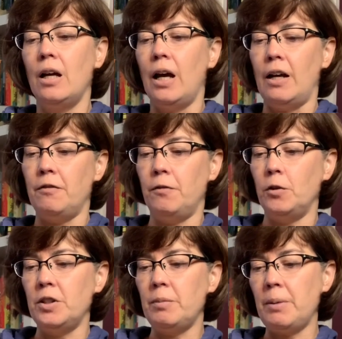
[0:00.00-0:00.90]
I
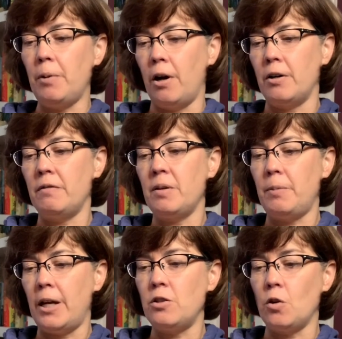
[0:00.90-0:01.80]
folded my part of the
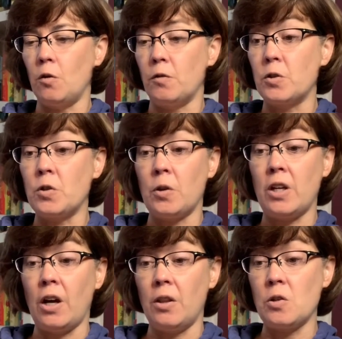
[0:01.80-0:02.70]
page over so the
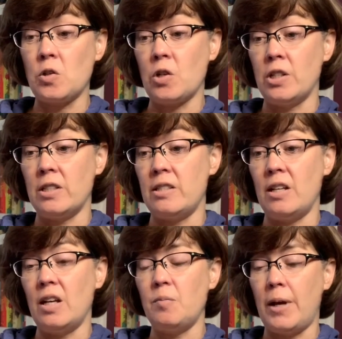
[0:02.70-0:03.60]
others couldn't see
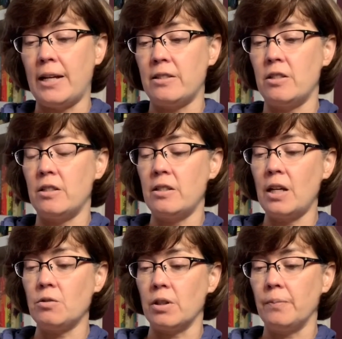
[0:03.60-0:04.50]
it and passed it to
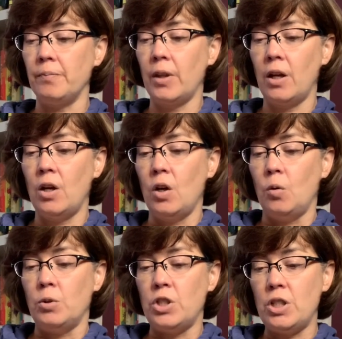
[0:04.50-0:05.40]
Sandra.
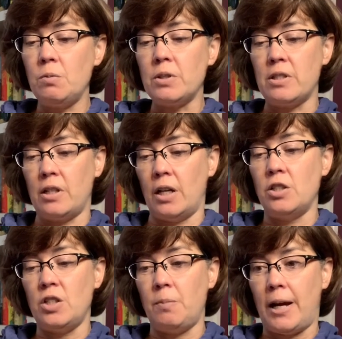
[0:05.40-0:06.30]
When she was done,
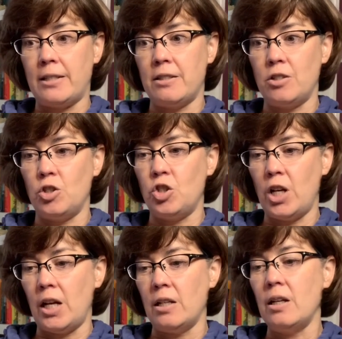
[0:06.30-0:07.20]
she passed it to
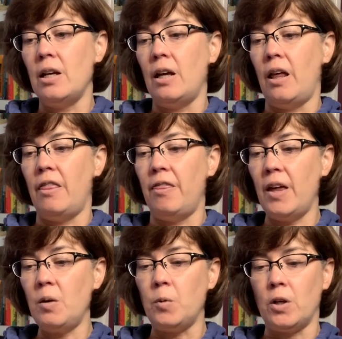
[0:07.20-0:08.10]
Jane, and
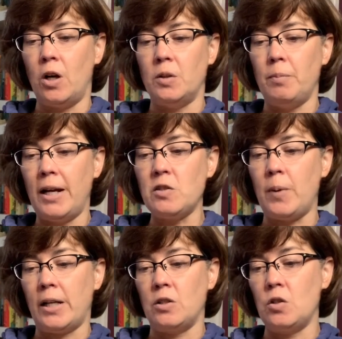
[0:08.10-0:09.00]
then we called Mouse
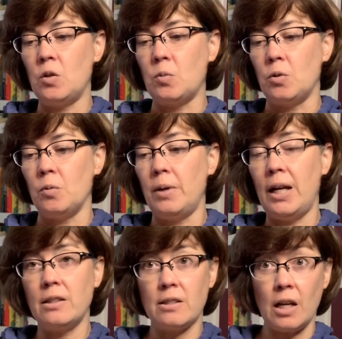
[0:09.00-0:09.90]
back into the room
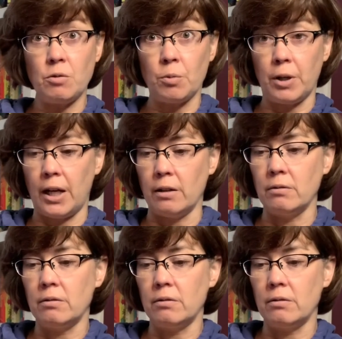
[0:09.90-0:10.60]
and Sandra went out.